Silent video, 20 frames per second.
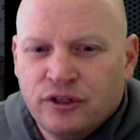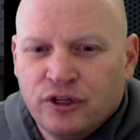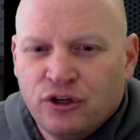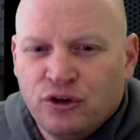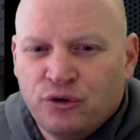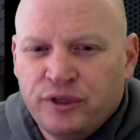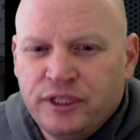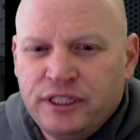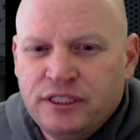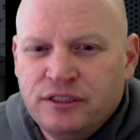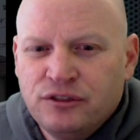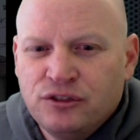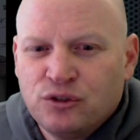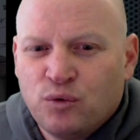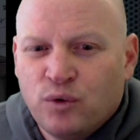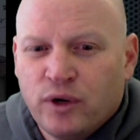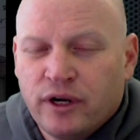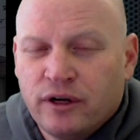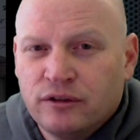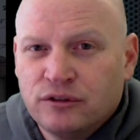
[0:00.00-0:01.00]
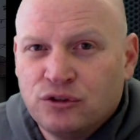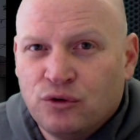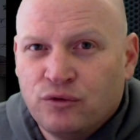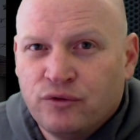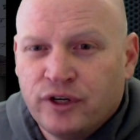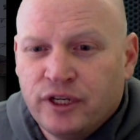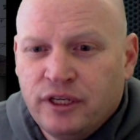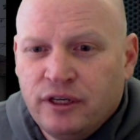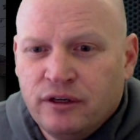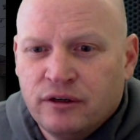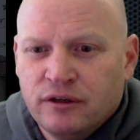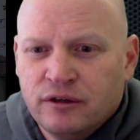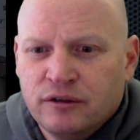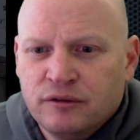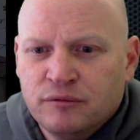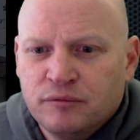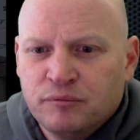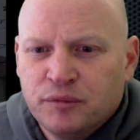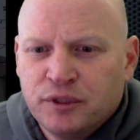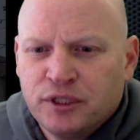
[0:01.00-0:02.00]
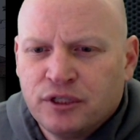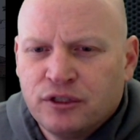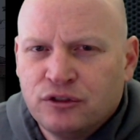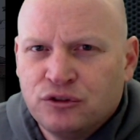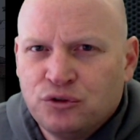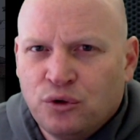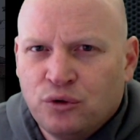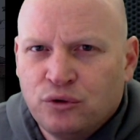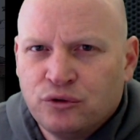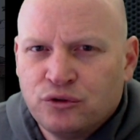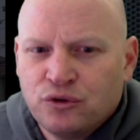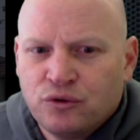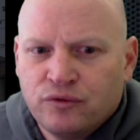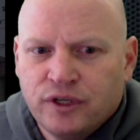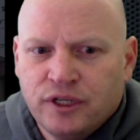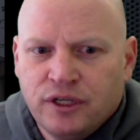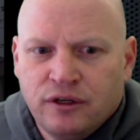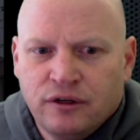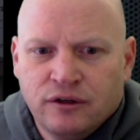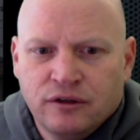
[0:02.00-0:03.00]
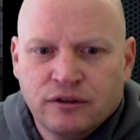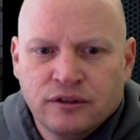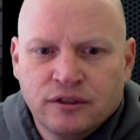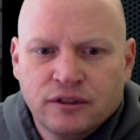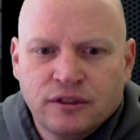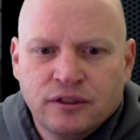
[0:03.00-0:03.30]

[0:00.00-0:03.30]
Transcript: The green square is over here, but the controller is over here.